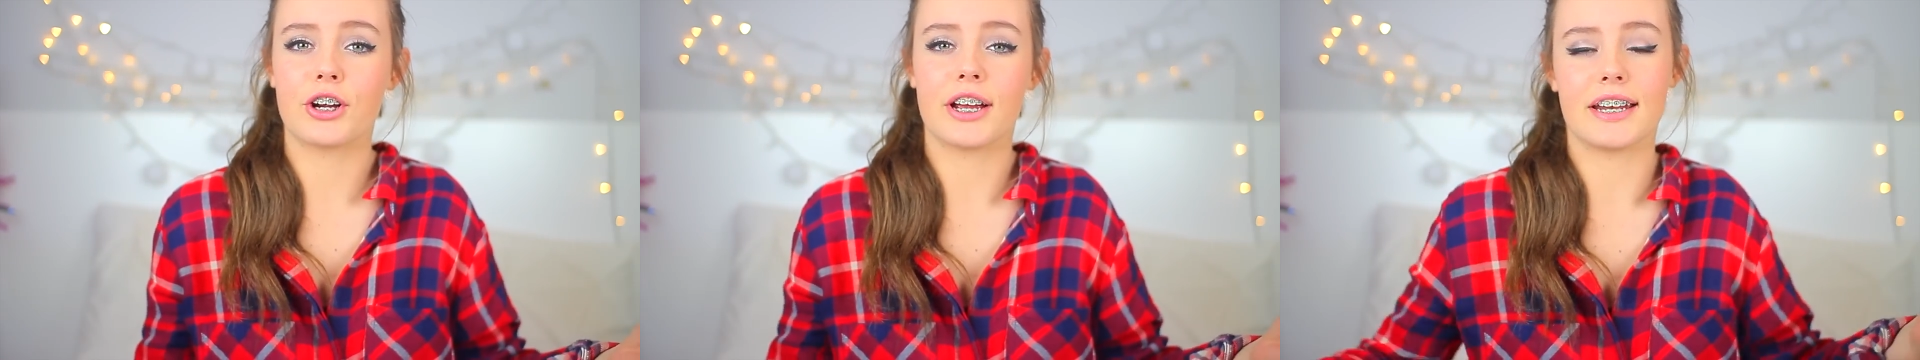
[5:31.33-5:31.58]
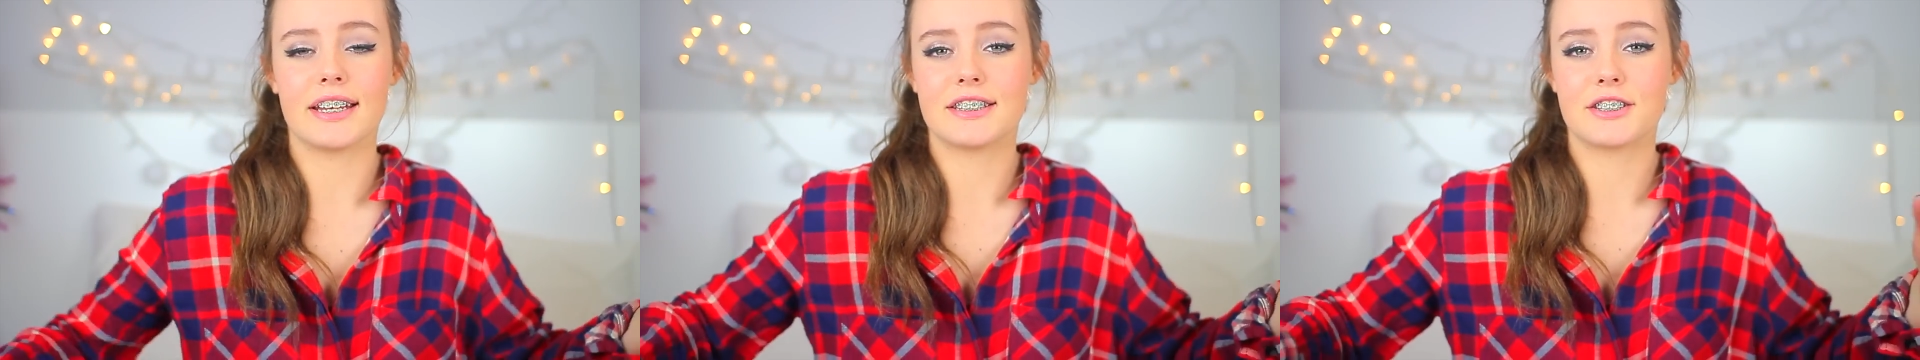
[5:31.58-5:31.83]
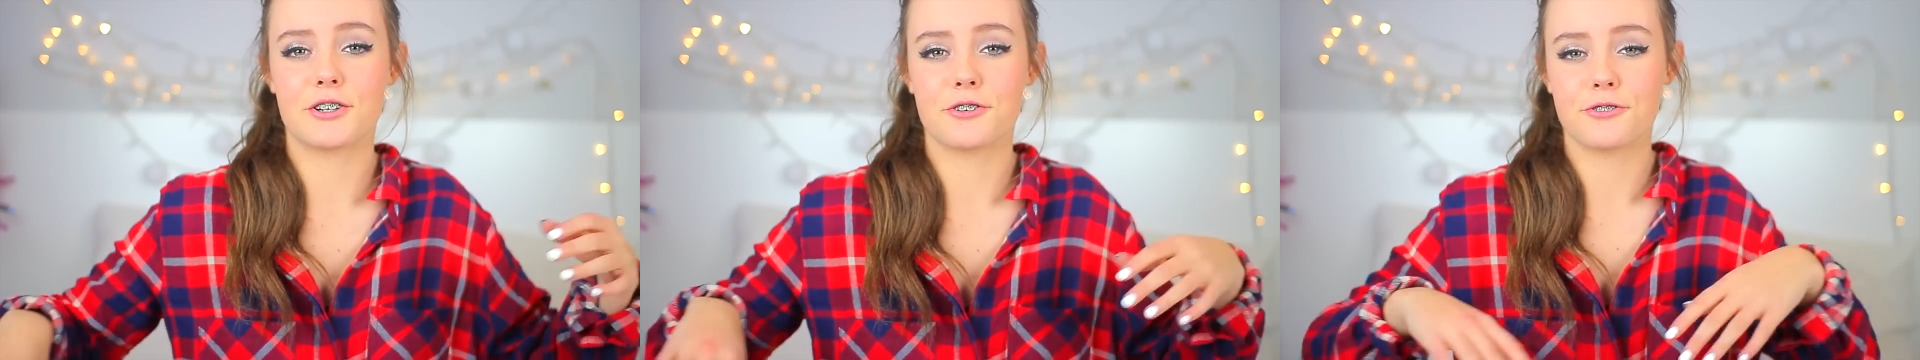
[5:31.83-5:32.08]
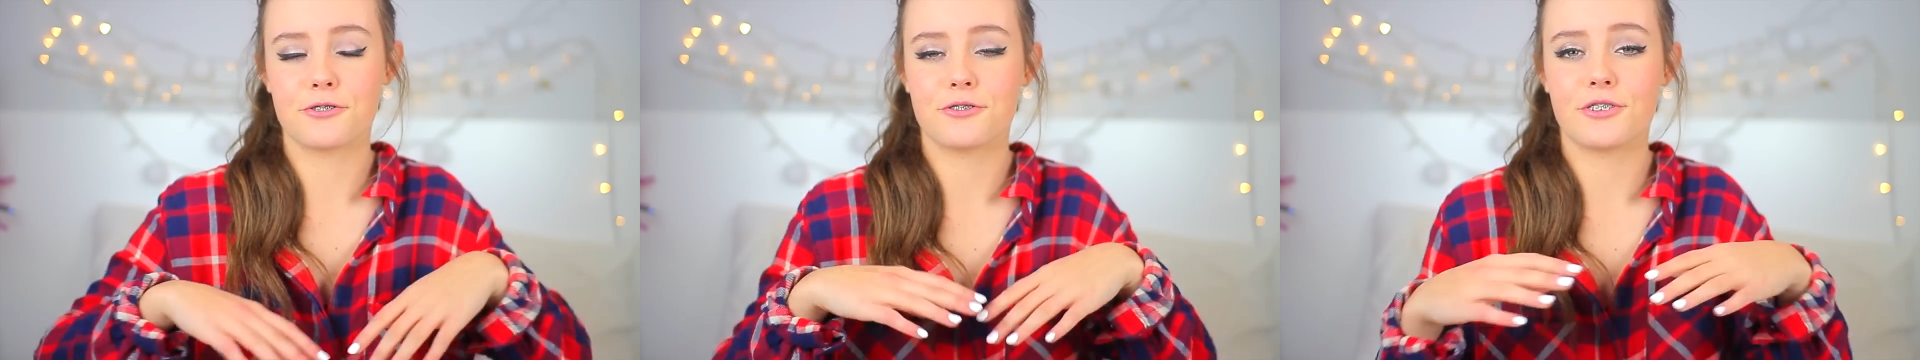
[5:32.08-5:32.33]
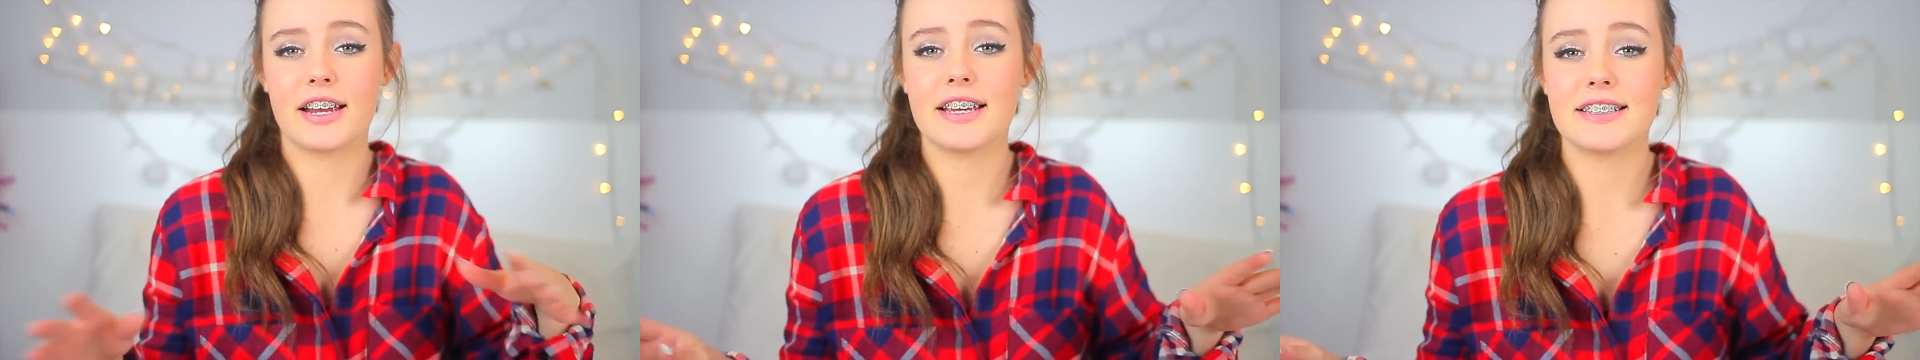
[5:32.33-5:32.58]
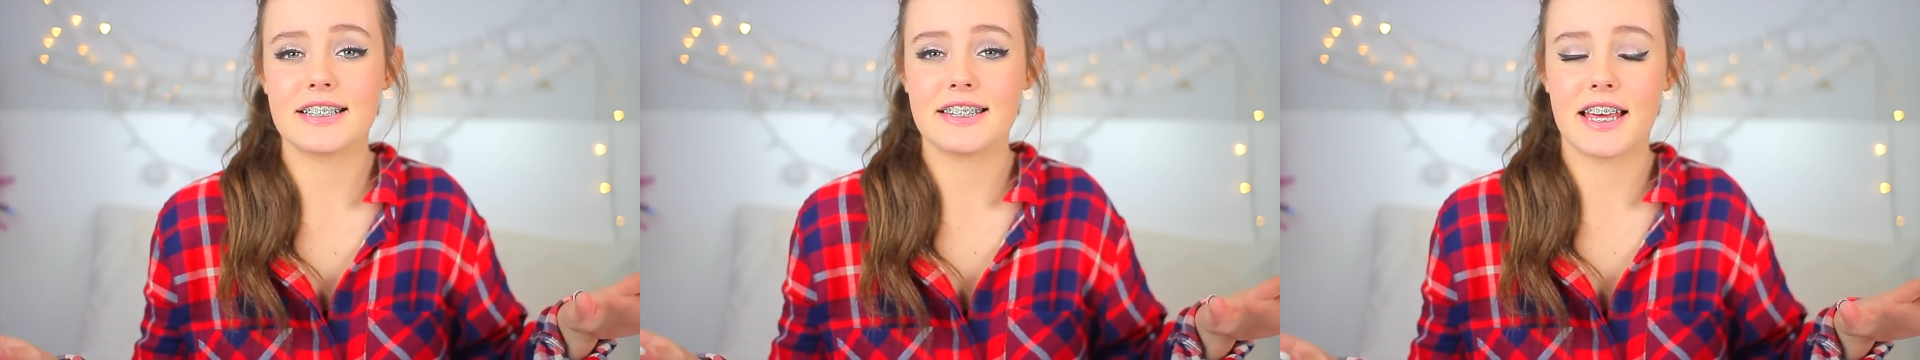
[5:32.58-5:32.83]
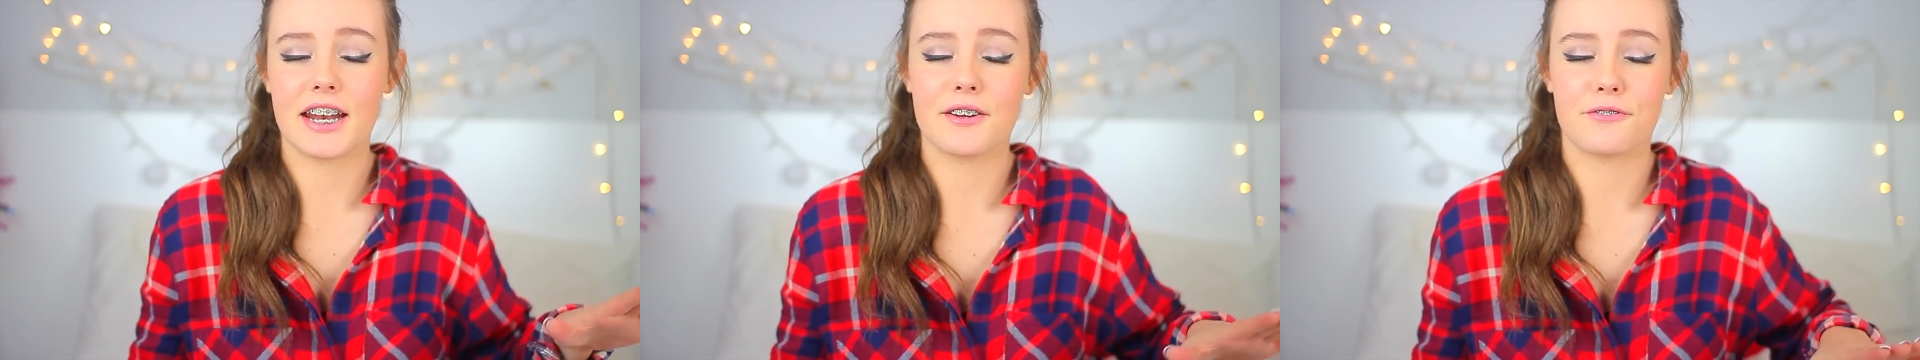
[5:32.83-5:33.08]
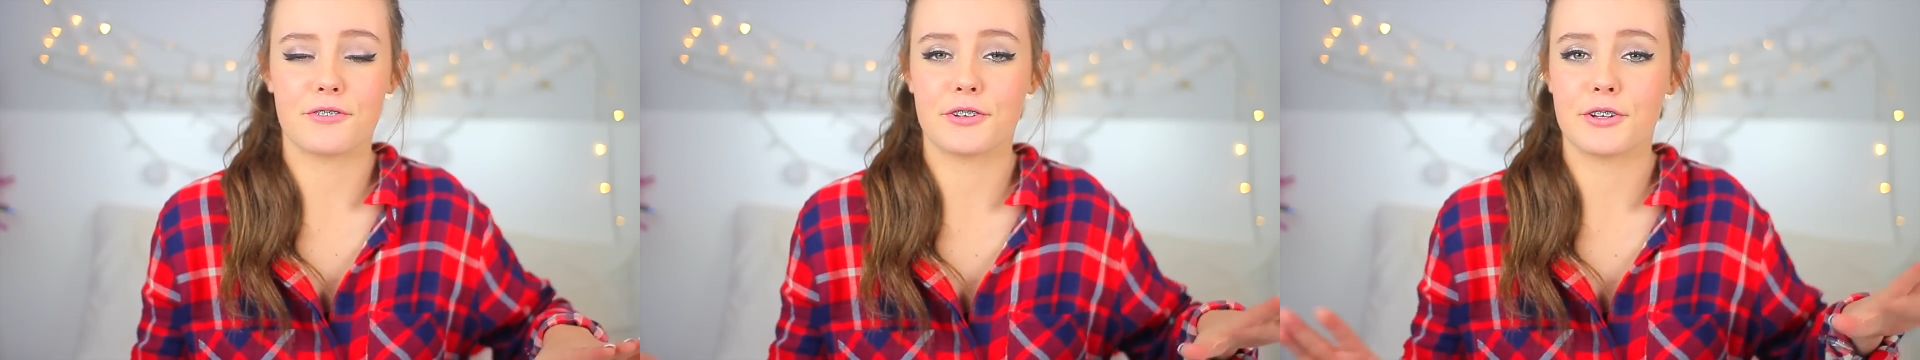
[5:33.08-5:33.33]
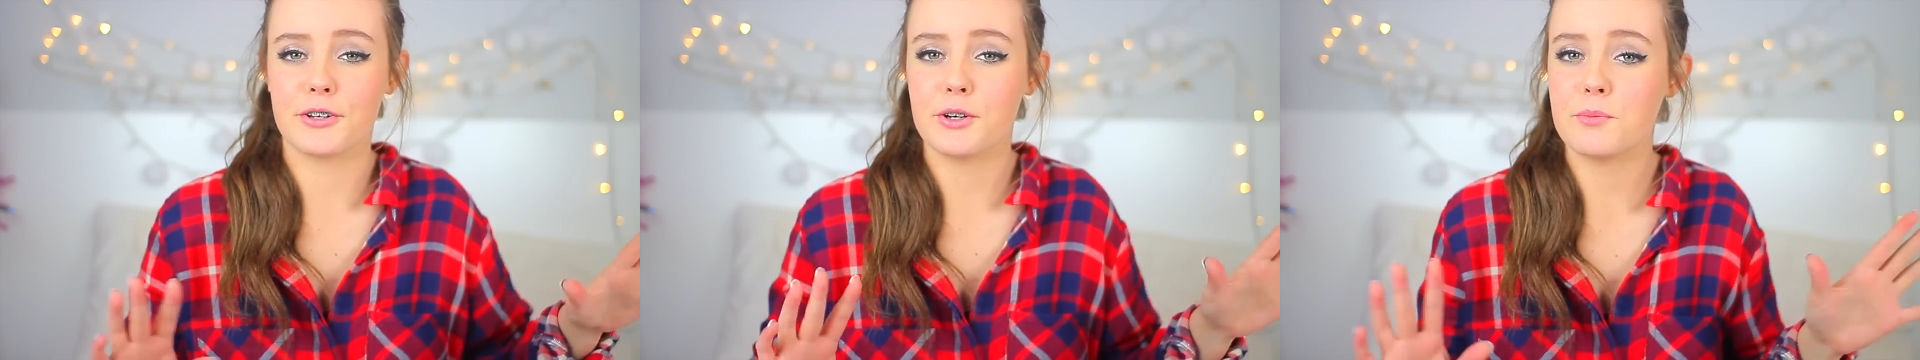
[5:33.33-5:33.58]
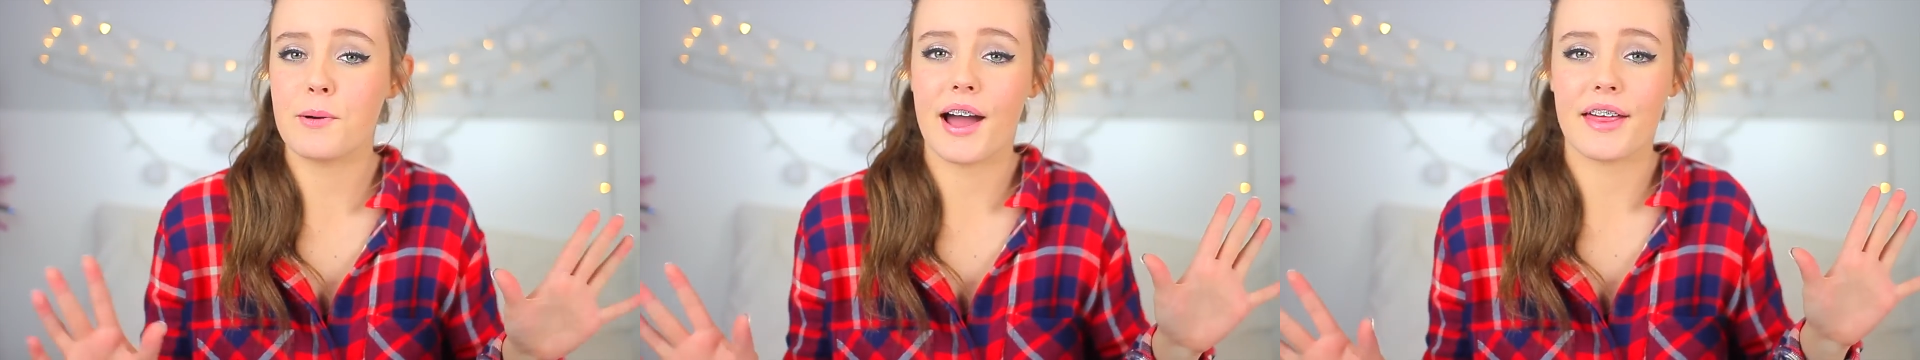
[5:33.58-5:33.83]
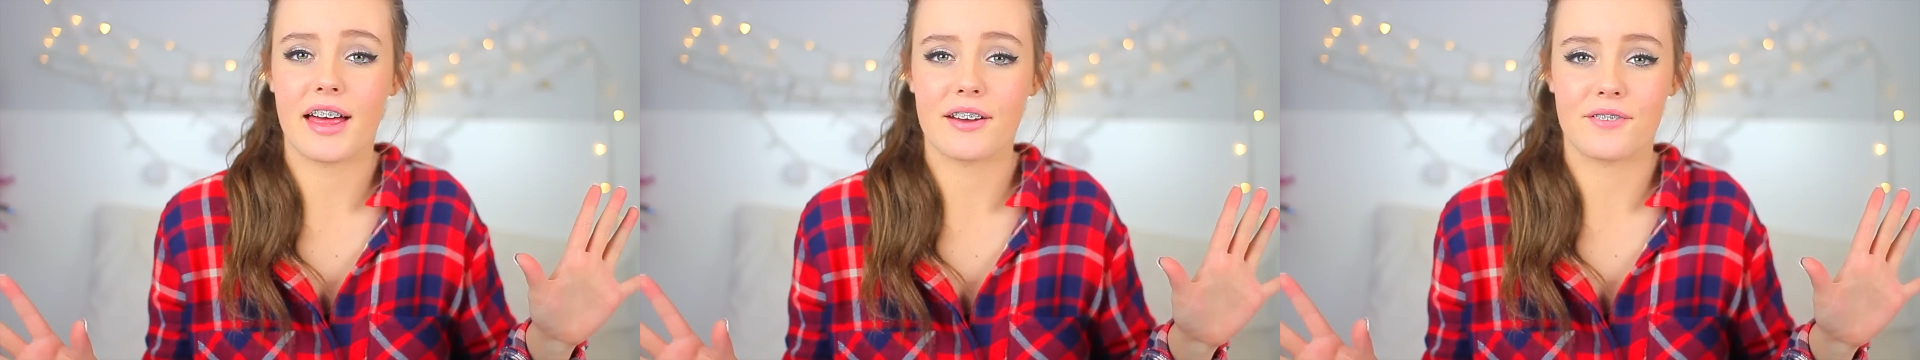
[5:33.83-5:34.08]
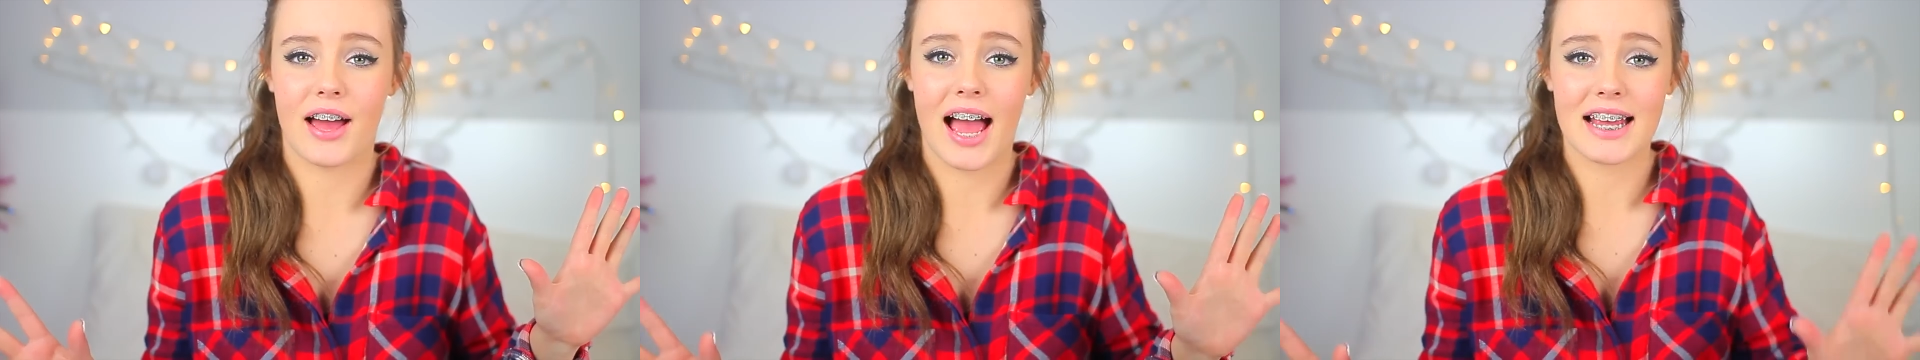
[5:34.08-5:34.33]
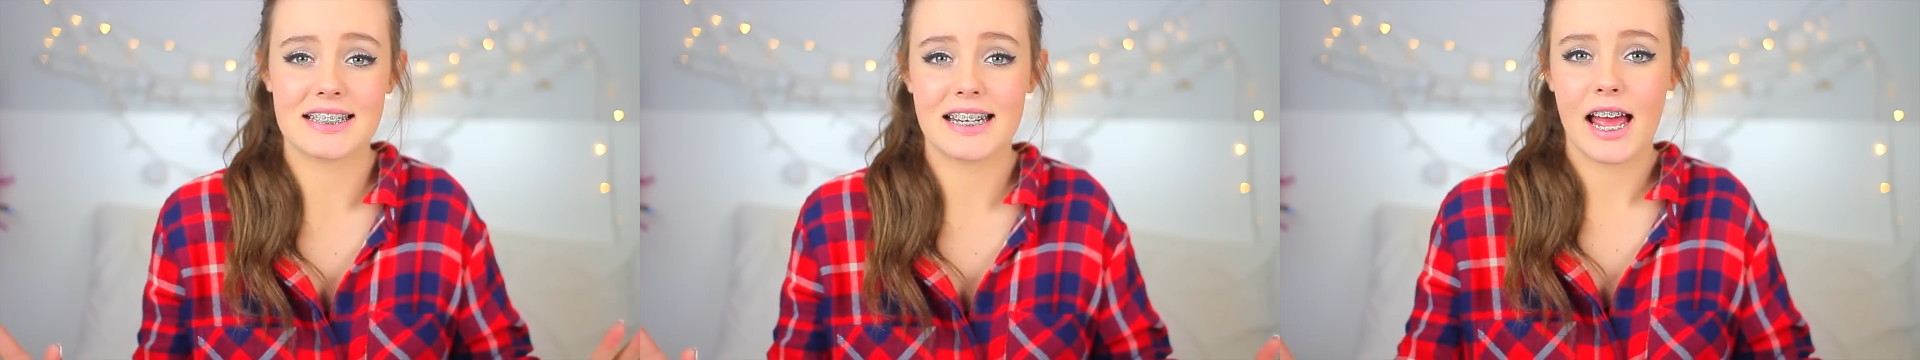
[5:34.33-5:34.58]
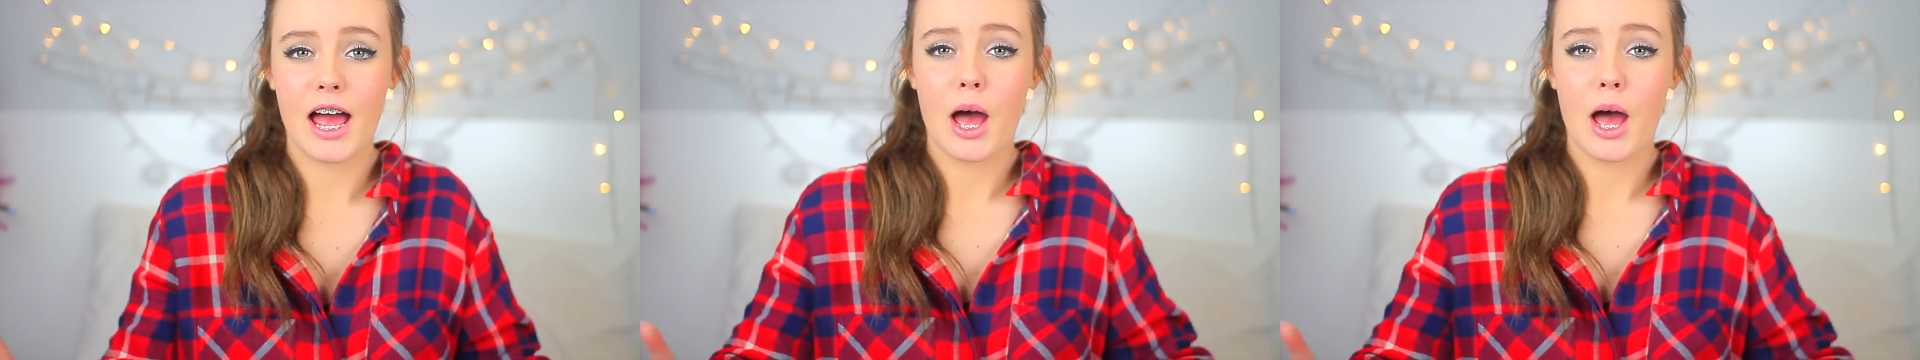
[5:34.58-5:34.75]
It is crazy that it flew by that fast,